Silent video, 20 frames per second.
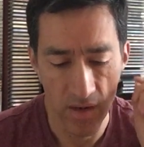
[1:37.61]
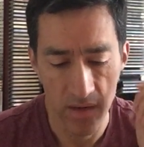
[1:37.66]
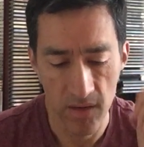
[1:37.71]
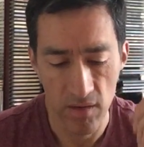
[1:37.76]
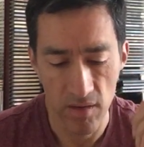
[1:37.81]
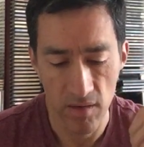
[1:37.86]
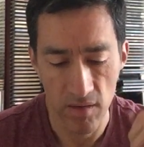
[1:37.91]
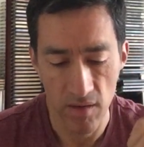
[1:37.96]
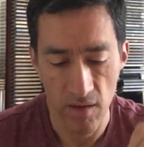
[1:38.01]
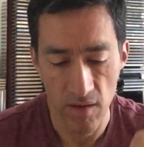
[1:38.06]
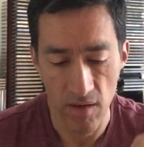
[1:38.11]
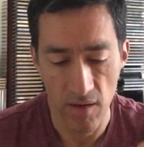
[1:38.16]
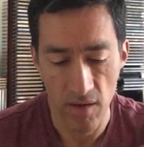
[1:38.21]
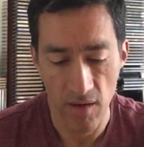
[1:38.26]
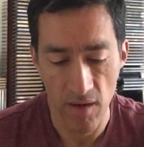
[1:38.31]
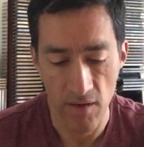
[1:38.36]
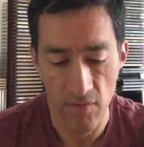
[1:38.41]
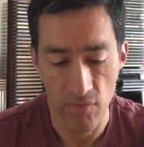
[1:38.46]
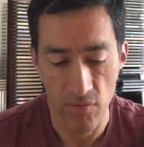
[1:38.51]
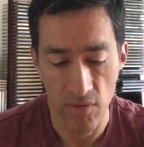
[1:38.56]
and
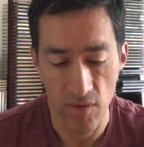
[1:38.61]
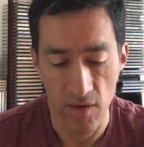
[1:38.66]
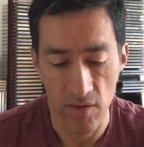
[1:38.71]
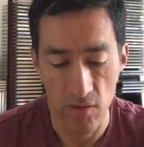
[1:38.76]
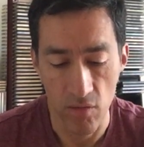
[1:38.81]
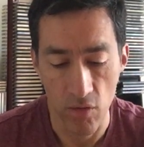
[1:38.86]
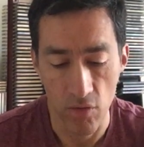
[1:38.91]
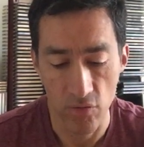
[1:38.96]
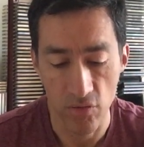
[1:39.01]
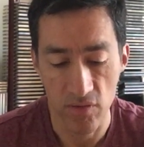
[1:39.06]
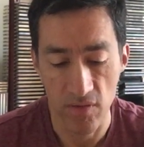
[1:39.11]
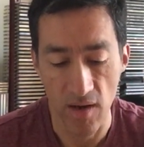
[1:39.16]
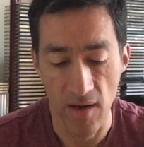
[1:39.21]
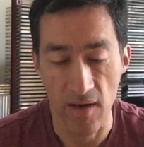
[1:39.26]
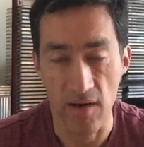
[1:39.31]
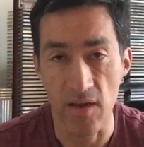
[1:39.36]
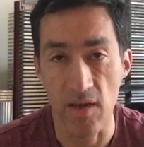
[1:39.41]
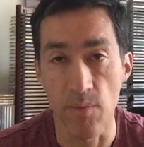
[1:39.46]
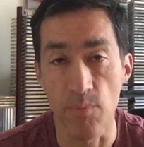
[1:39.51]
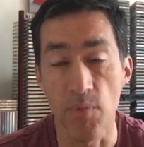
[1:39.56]
live and
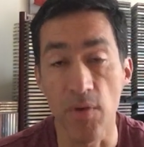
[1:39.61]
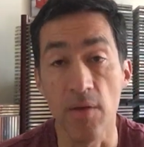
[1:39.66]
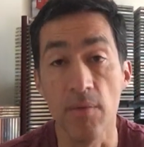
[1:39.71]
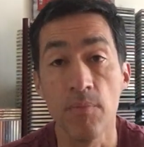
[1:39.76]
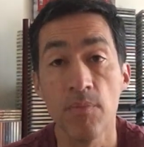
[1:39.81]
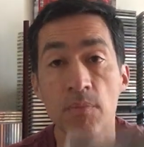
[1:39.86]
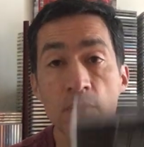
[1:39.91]
hostile EP.